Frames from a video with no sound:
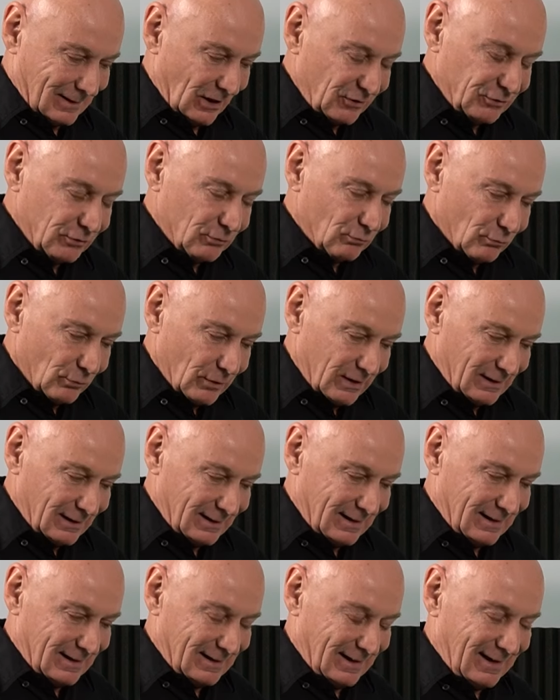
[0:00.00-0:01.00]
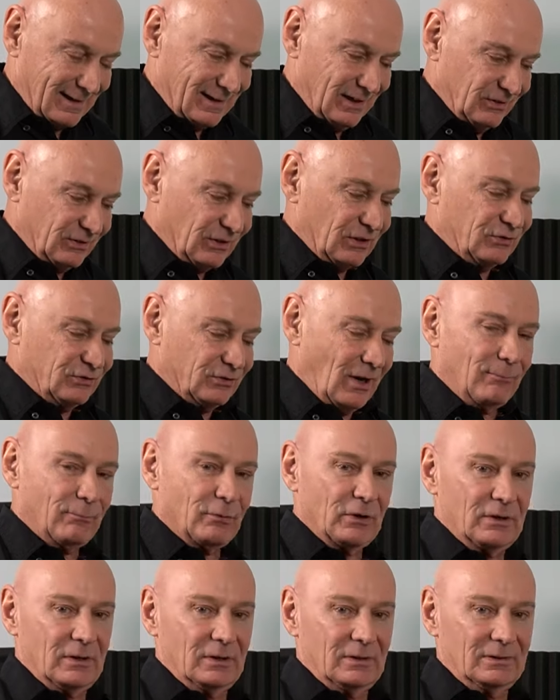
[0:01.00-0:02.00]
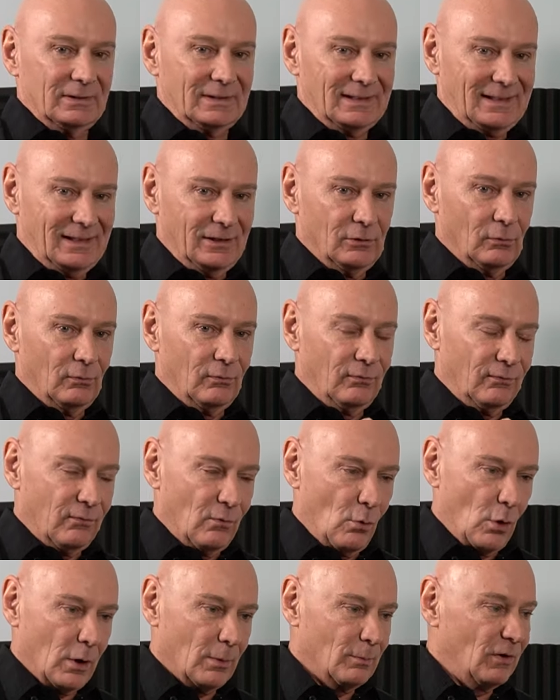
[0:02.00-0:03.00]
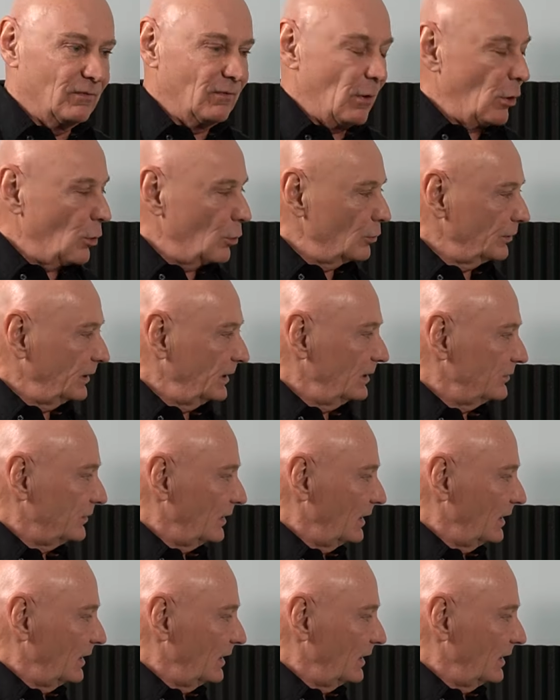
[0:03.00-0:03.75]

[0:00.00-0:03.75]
doesn't really, it, it is a separate legal form of owning